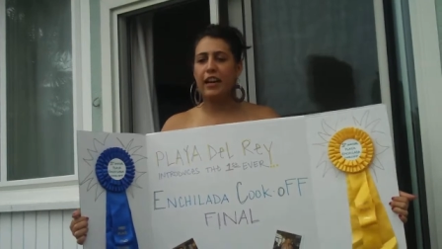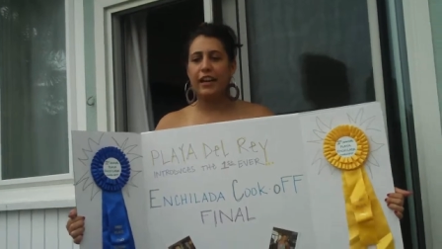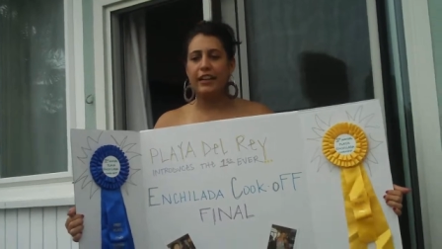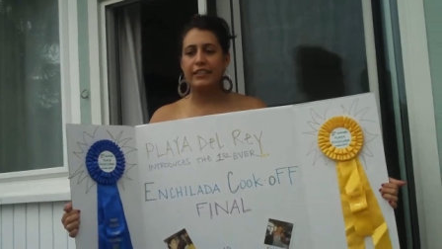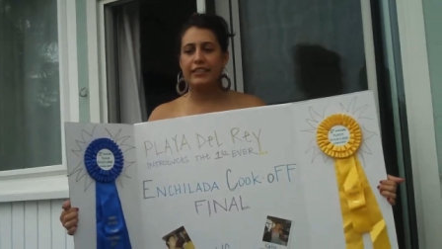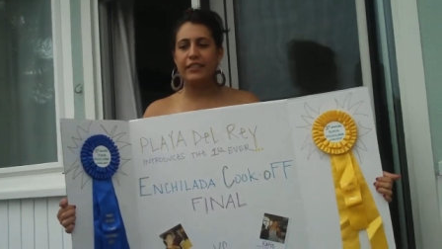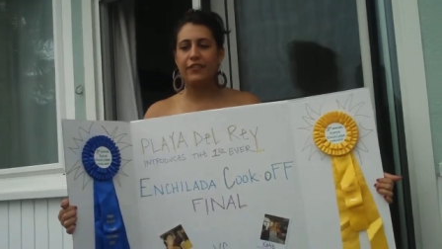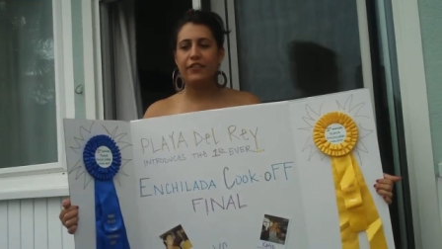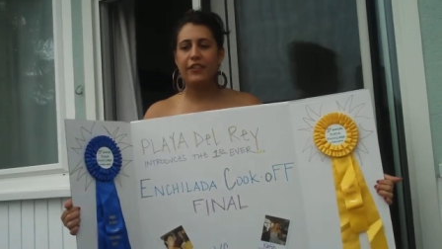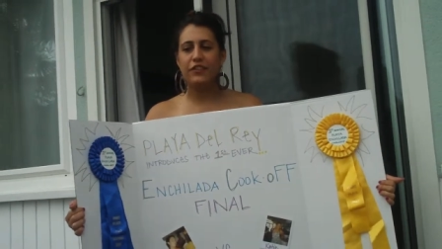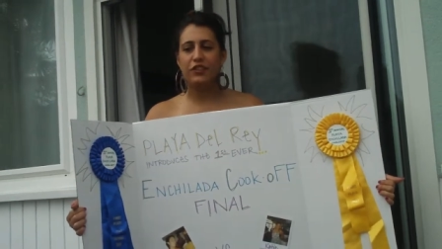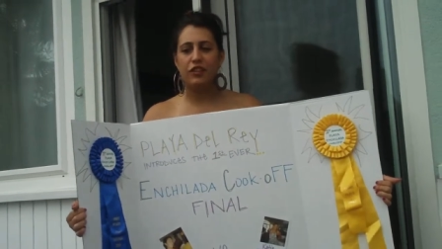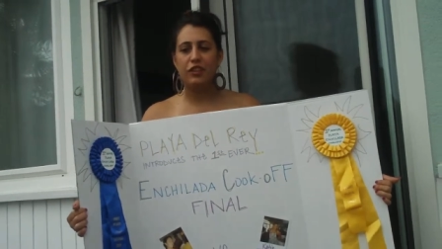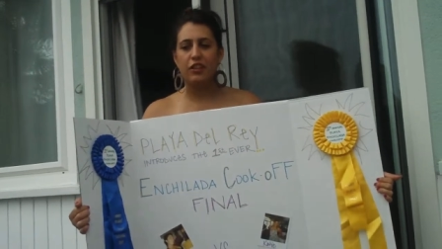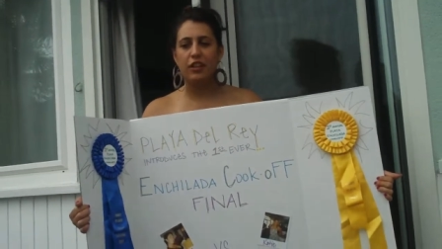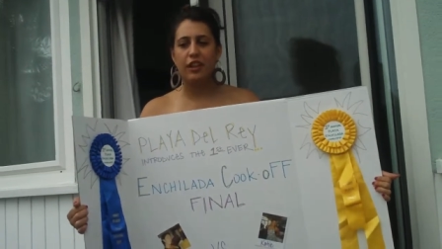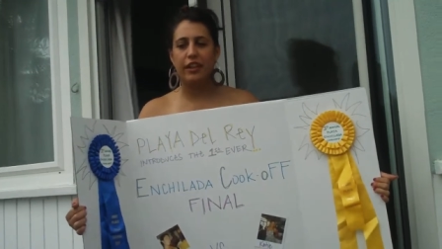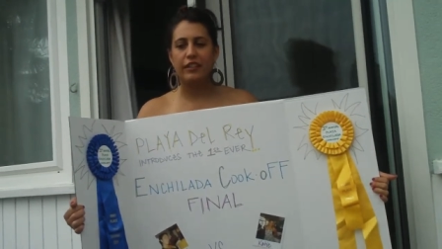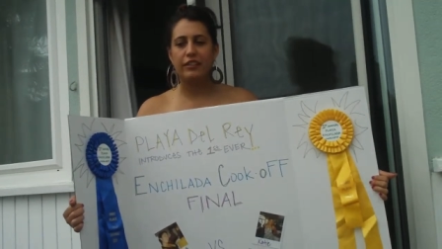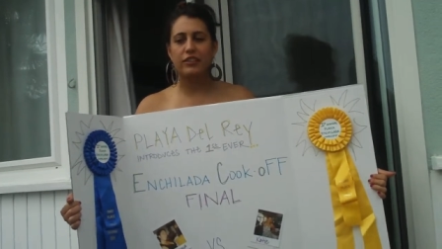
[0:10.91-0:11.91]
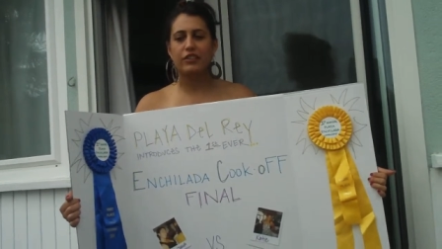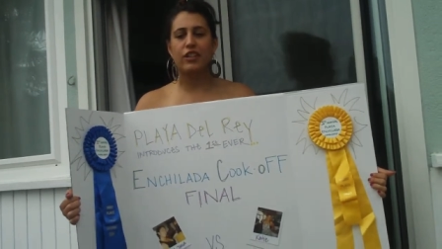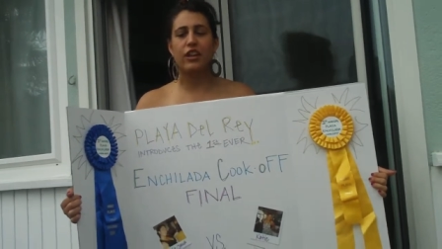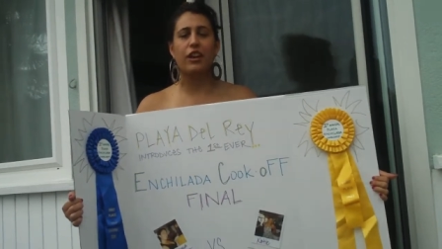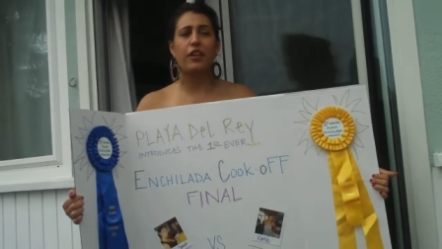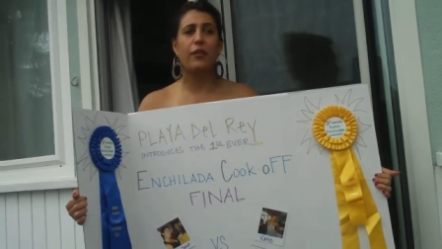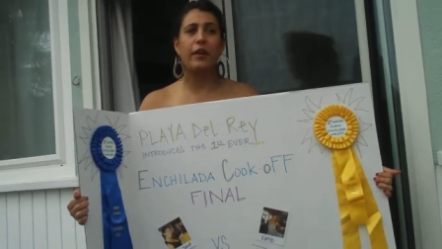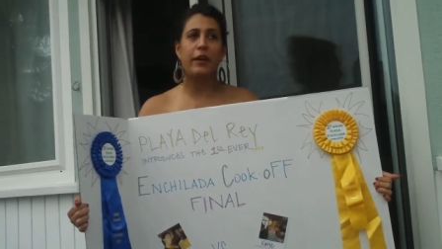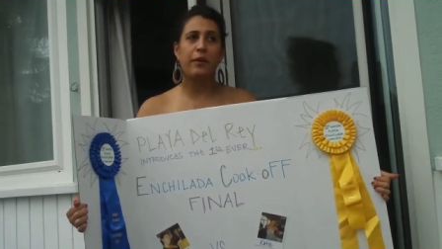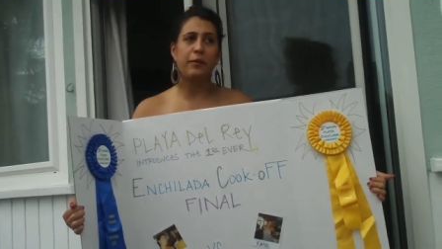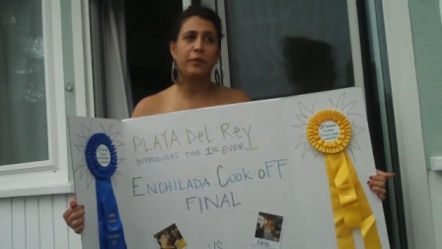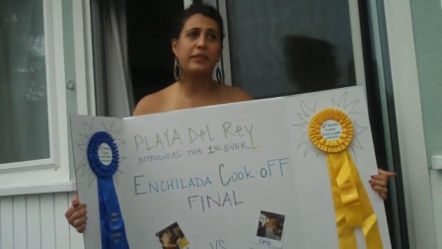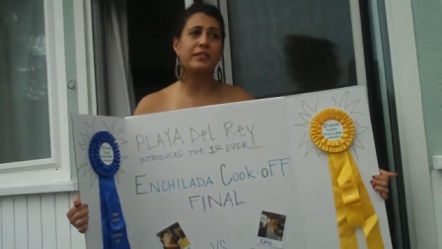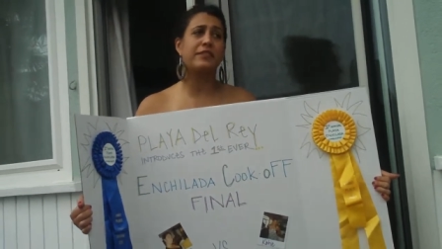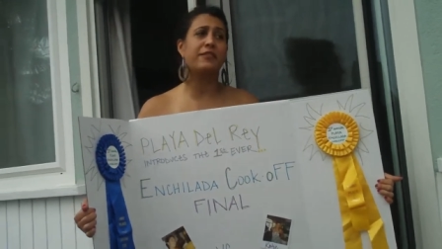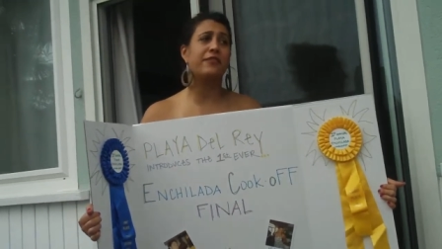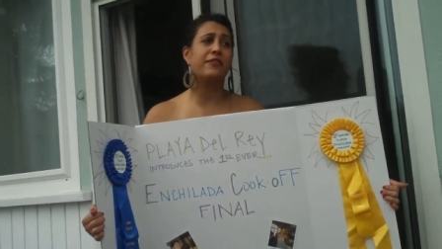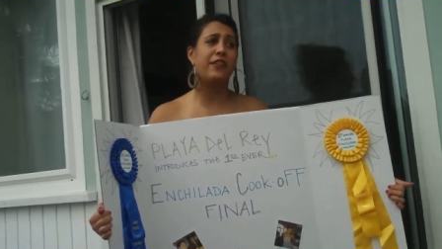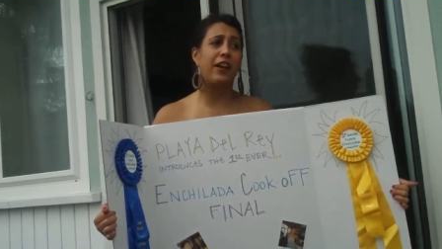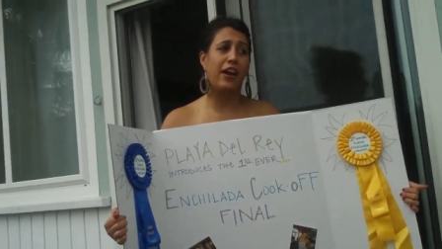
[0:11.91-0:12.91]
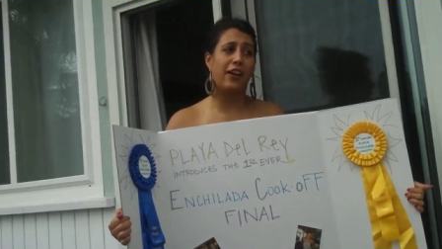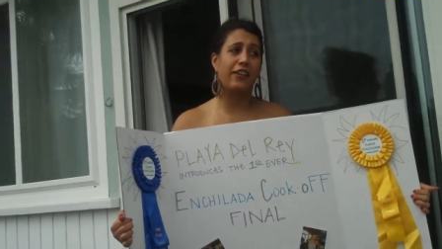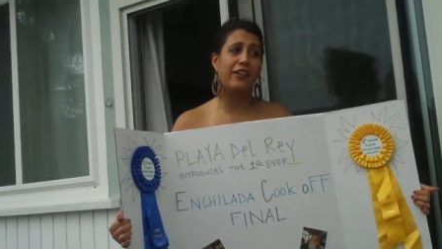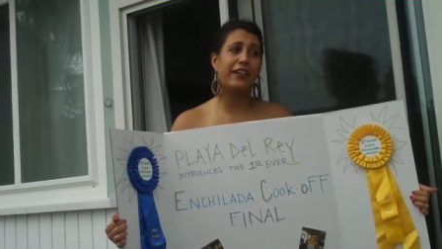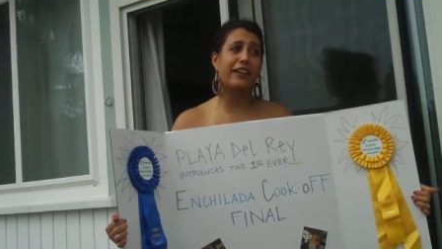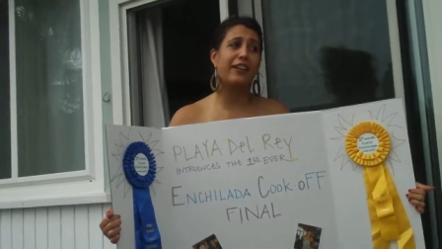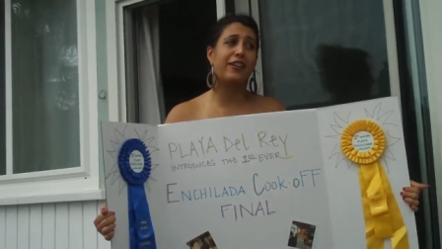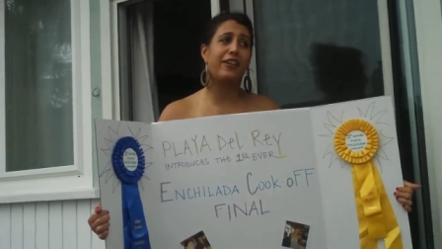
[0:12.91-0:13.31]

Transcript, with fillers: kinds of enchiladas go, it was very